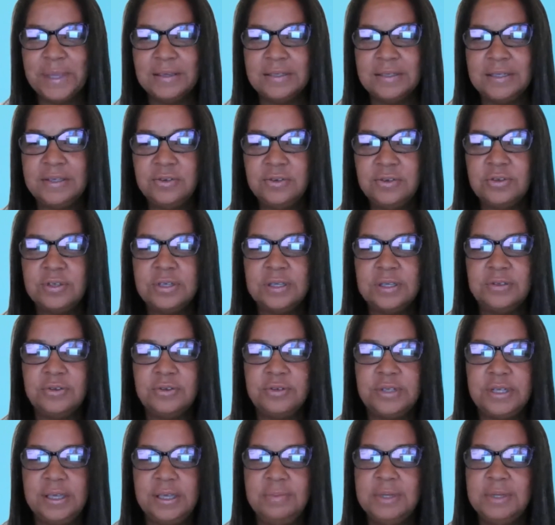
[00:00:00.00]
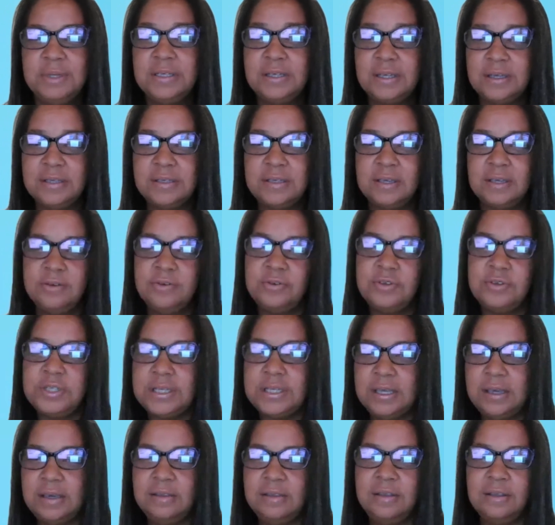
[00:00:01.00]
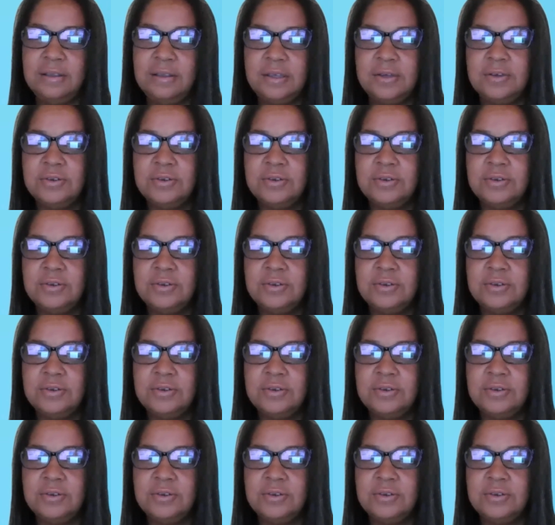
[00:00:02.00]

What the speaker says: Caesars Entertainment does understand that